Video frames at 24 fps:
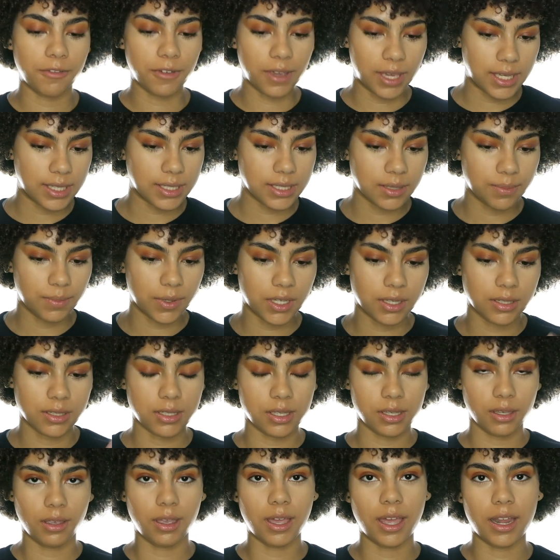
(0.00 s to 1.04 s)
face because
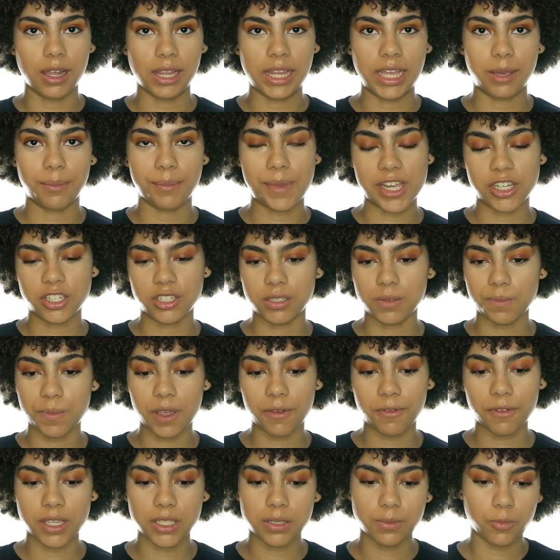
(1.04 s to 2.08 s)
it kind of like matches my
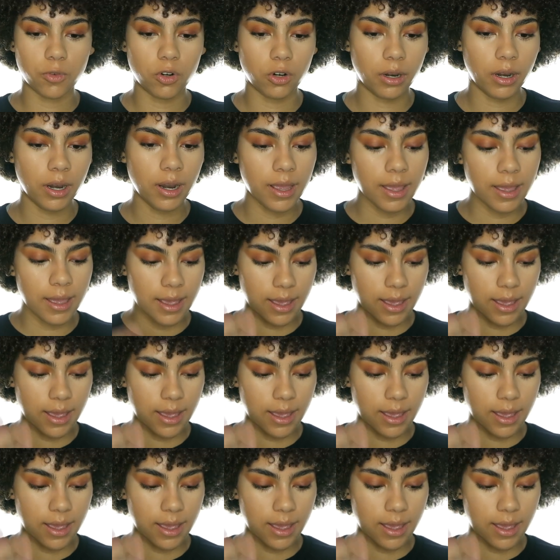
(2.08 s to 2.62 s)
face more.